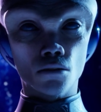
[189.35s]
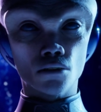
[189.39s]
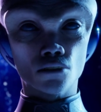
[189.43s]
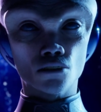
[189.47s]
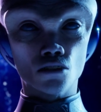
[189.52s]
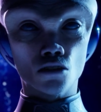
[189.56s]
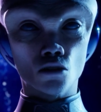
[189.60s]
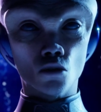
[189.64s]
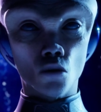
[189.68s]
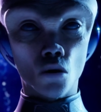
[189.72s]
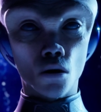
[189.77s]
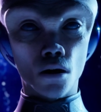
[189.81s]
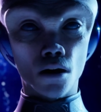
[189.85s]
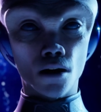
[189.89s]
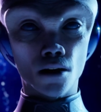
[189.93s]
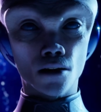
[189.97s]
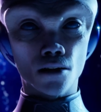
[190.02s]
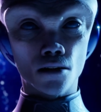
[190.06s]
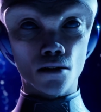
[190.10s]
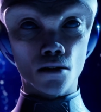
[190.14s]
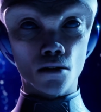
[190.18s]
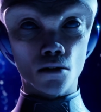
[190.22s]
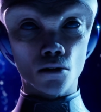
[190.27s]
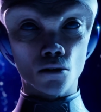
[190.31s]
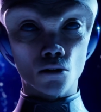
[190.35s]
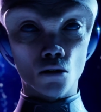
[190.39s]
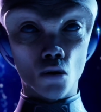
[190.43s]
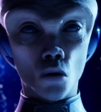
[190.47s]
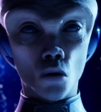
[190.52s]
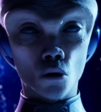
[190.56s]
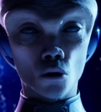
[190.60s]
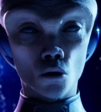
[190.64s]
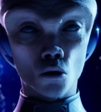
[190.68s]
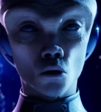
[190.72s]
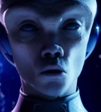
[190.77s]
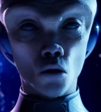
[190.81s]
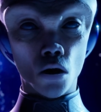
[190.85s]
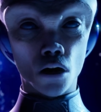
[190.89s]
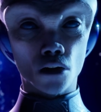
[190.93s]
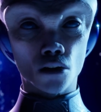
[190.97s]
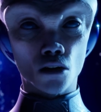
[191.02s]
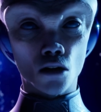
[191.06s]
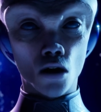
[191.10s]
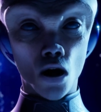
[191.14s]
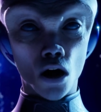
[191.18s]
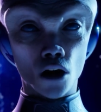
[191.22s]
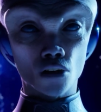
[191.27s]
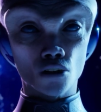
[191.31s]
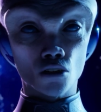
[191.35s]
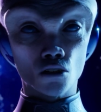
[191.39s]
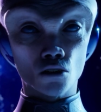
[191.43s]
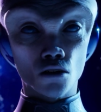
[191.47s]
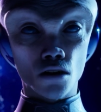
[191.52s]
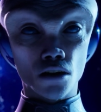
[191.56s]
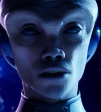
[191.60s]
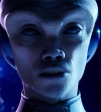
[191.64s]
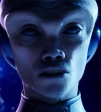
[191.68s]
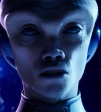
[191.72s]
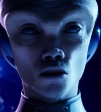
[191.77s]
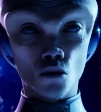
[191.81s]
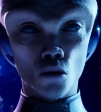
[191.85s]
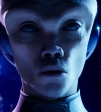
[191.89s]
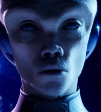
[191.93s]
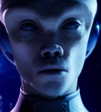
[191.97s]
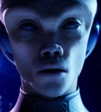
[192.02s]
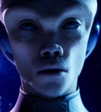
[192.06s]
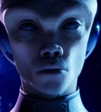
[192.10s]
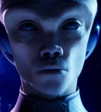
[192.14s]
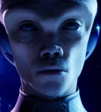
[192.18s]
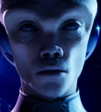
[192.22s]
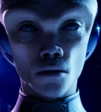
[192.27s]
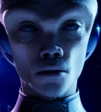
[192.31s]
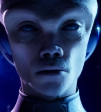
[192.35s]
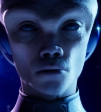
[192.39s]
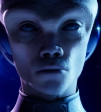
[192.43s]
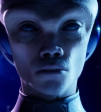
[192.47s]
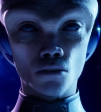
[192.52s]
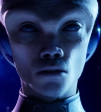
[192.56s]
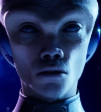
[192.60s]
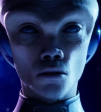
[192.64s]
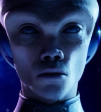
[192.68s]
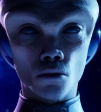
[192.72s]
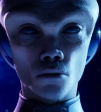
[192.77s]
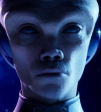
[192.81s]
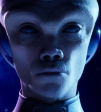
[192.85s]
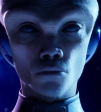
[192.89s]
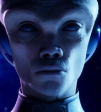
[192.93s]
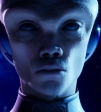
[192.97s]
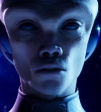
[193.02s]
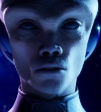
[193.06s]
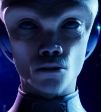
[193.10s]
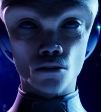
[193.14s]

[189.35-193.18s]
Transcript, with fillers: Additionally, no direct observational evidence,